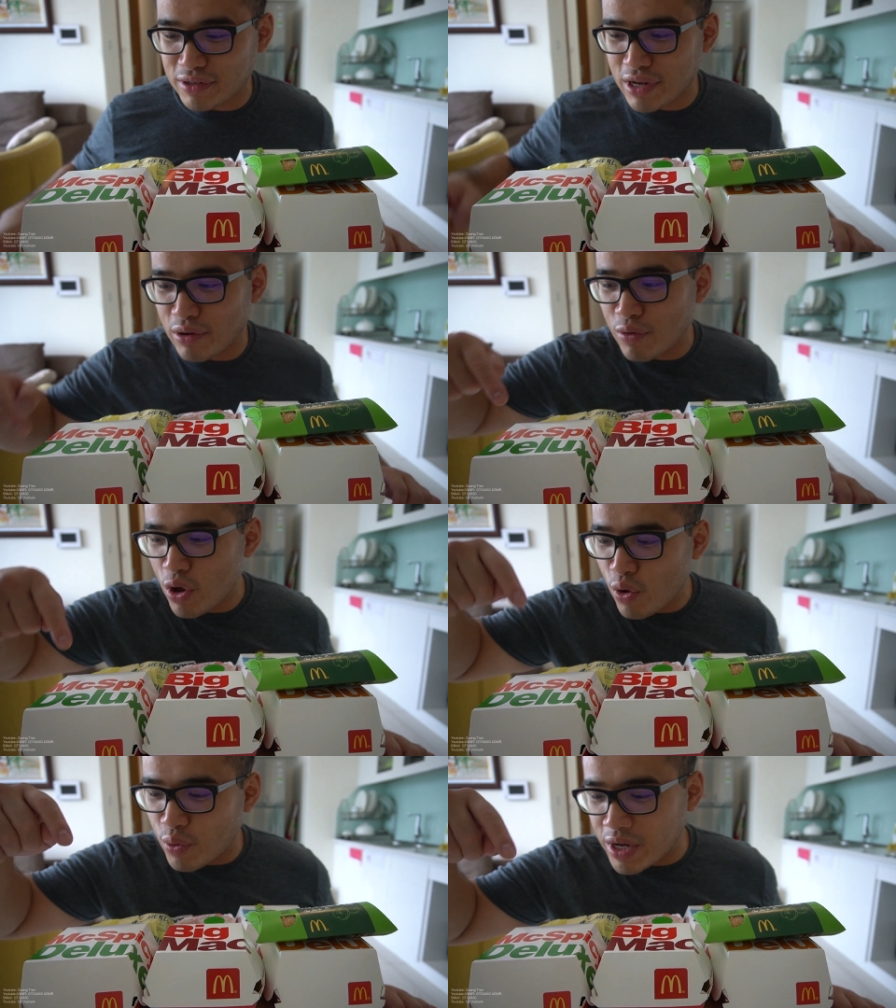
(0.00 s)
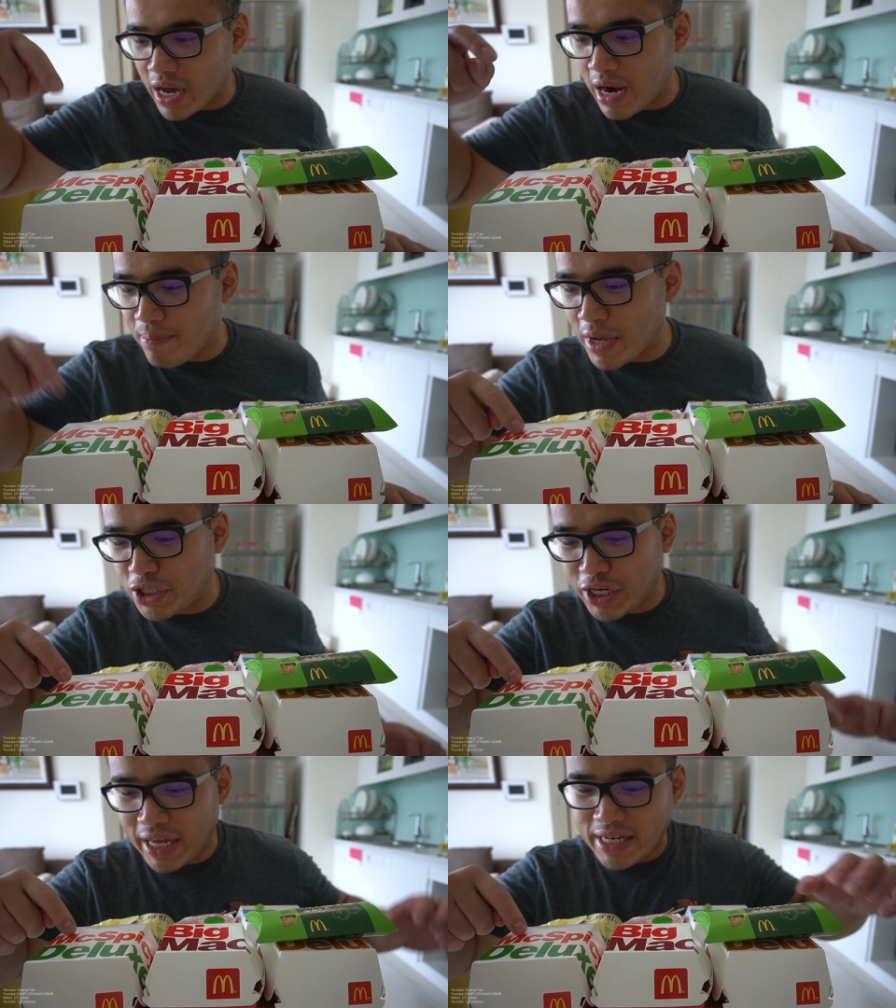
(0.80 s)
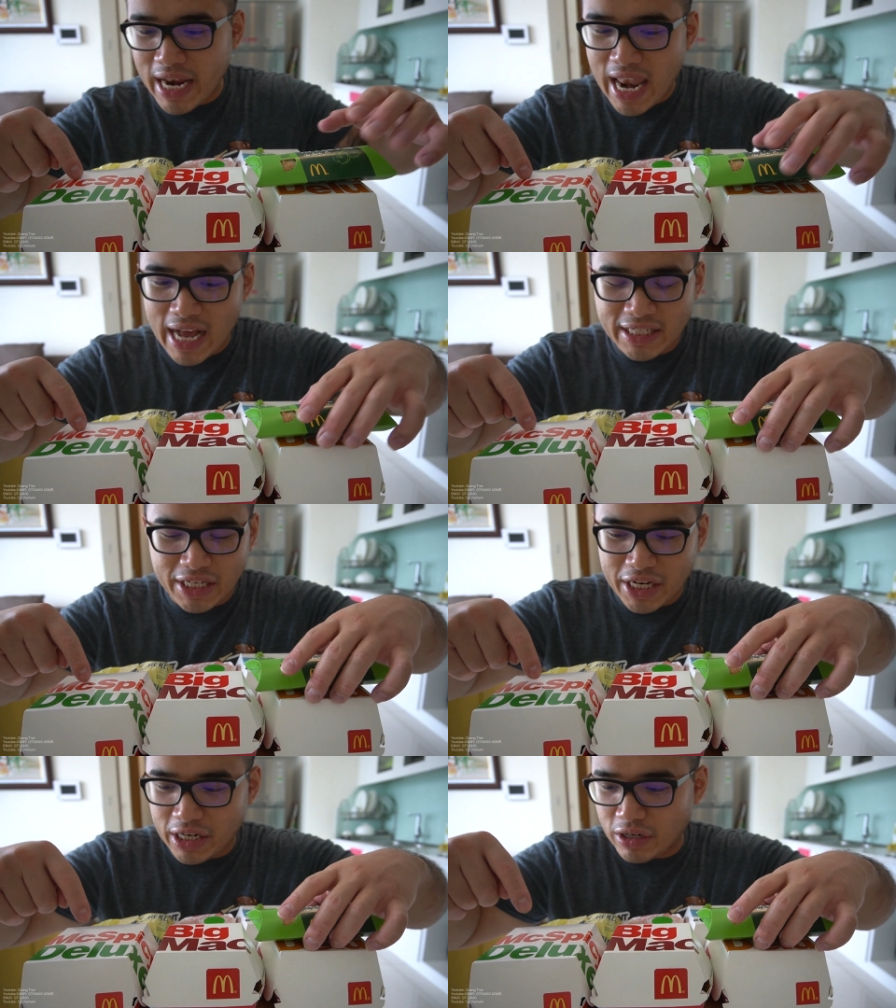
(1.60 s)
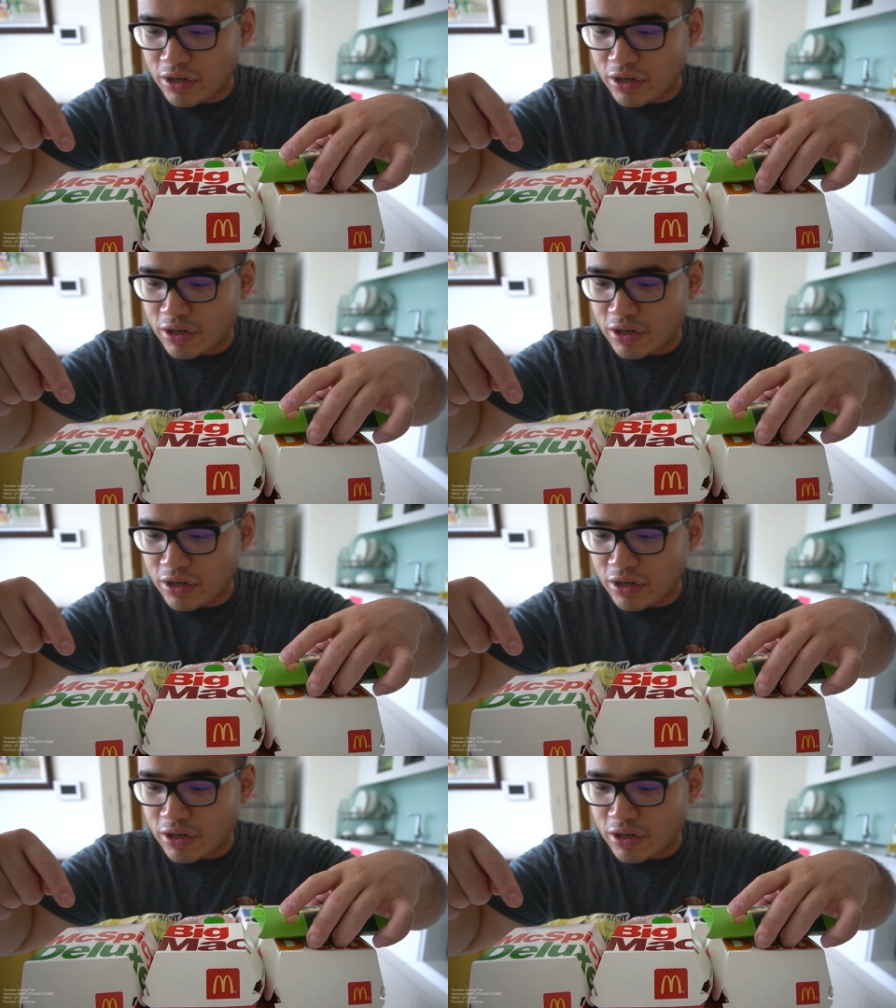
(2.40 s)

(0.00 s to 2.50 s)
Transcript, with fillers: So we got a McChicken Deluxe here.